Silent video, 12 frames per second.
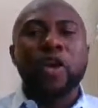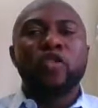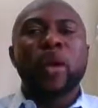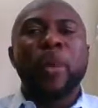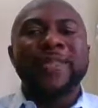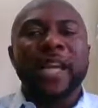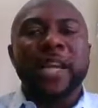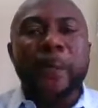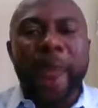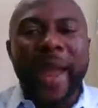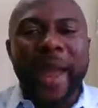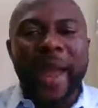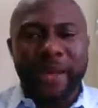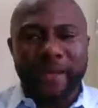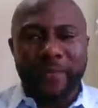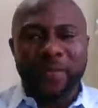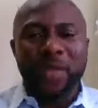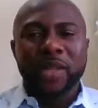No matter the
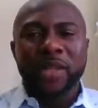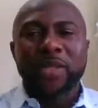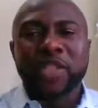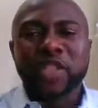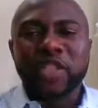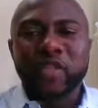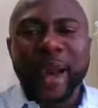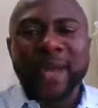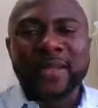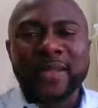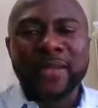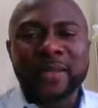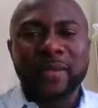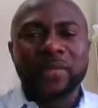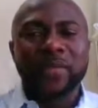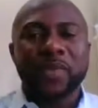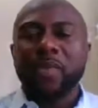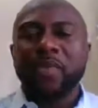pain, the stress
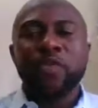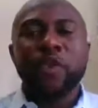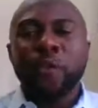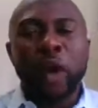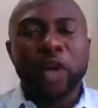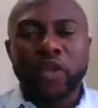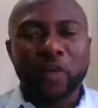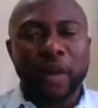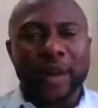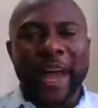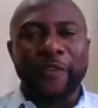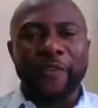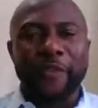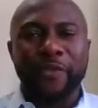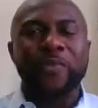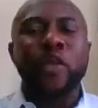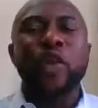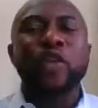you've gone through in life,
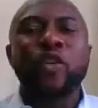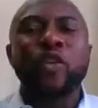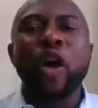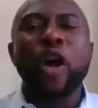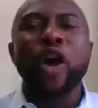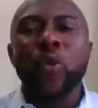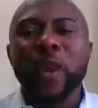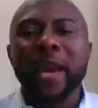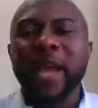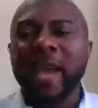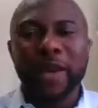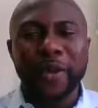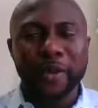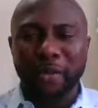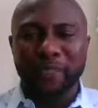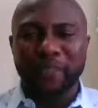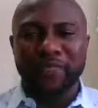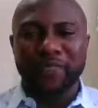God will heal you.